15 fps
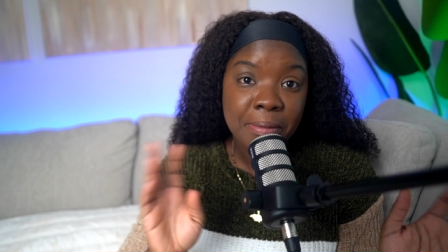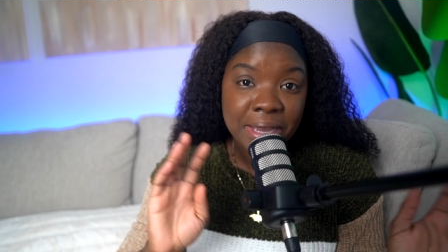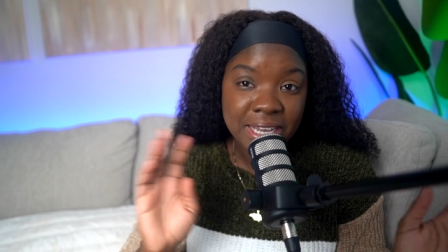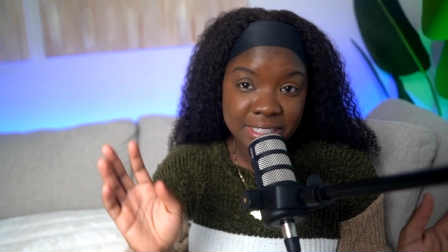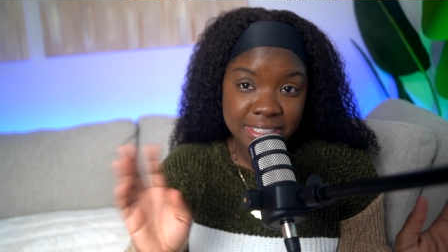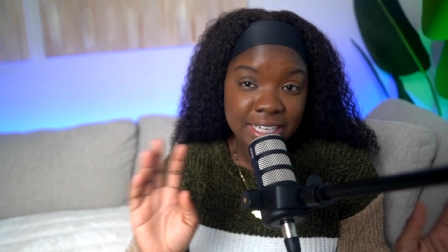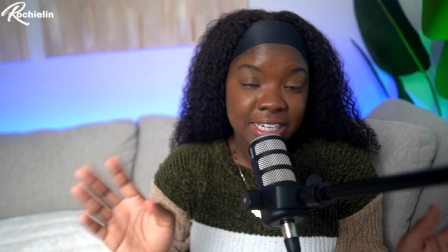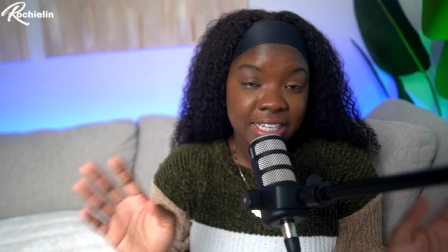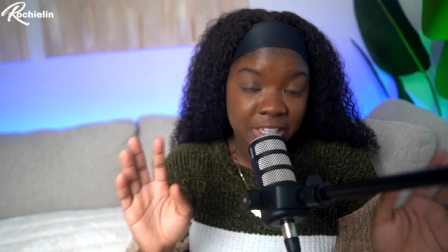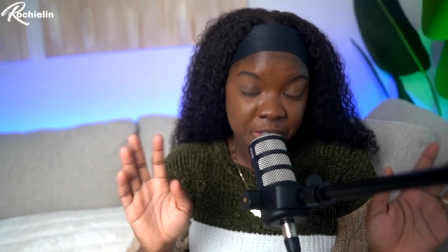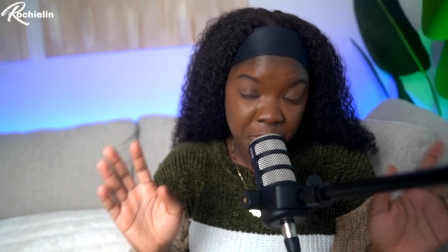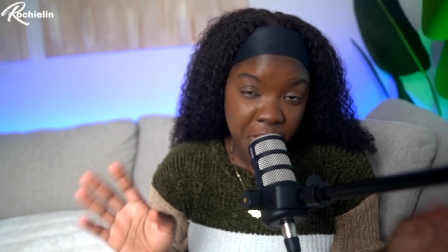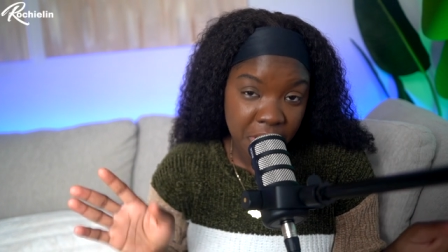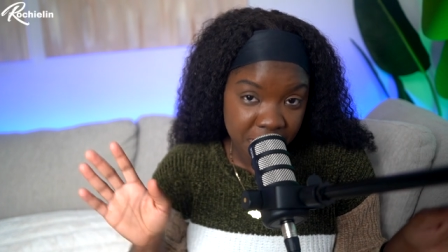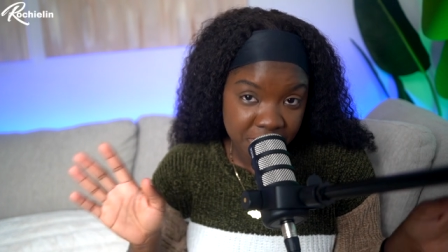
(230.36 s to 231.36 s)
am I telling
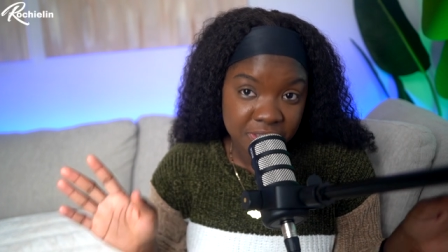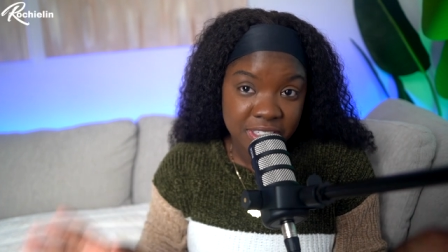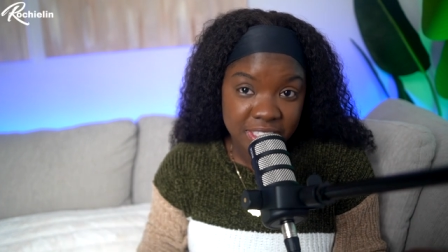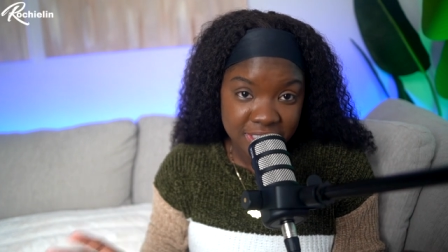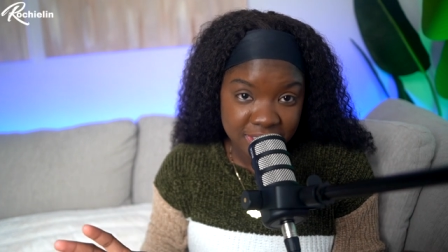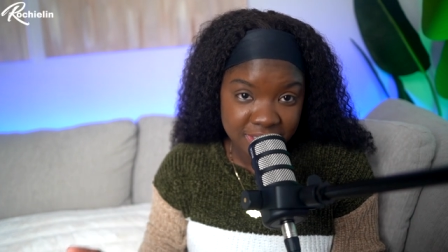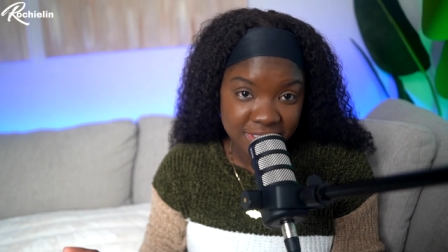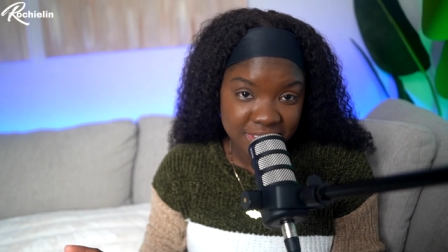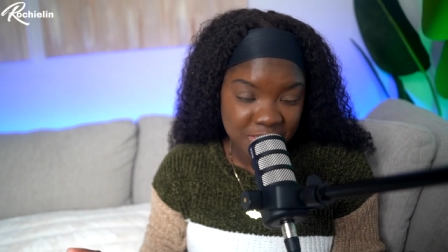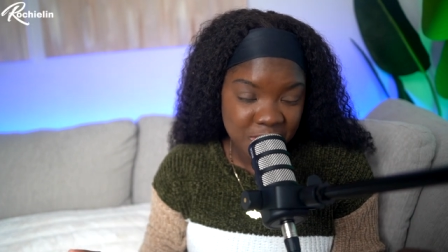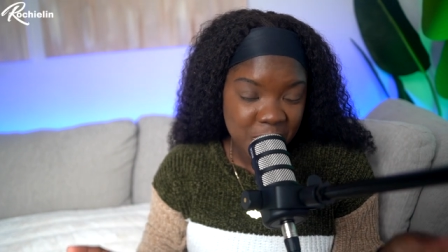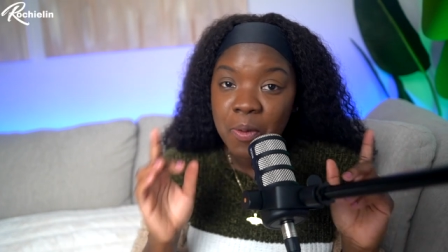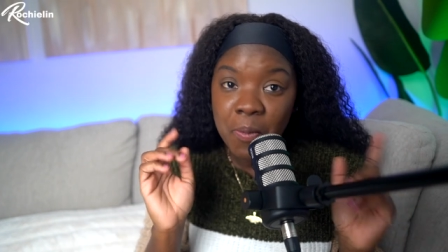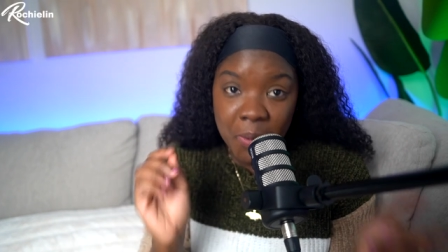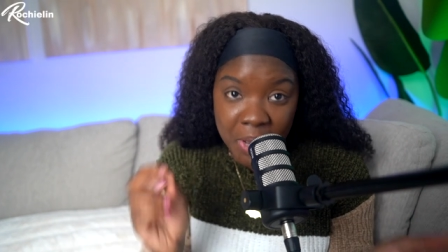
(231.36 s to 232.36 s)
you all of this?
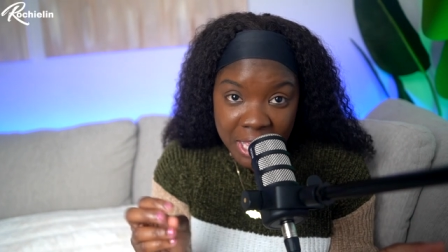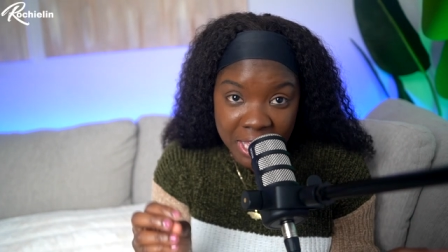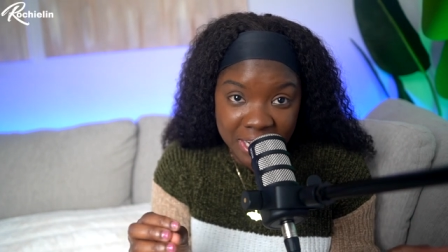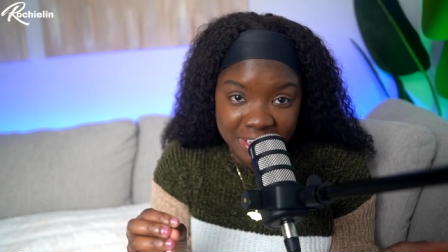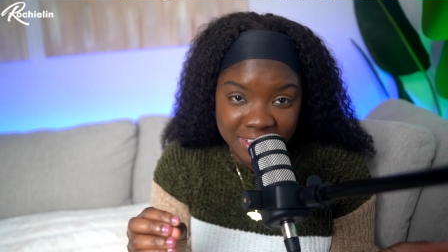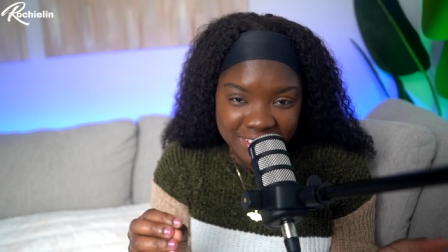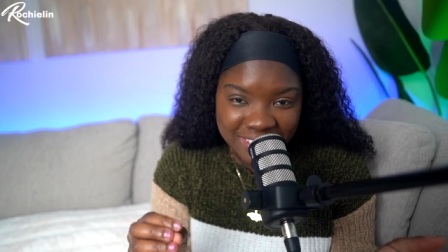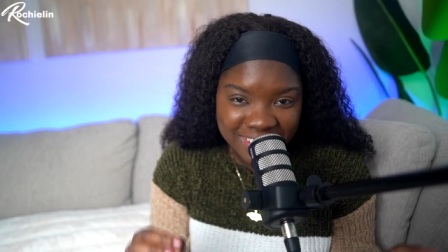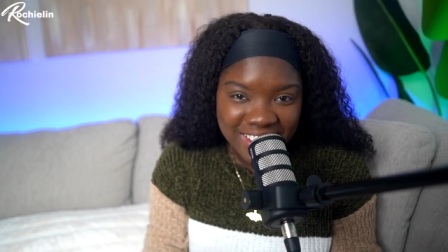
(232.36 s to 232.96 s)
Well,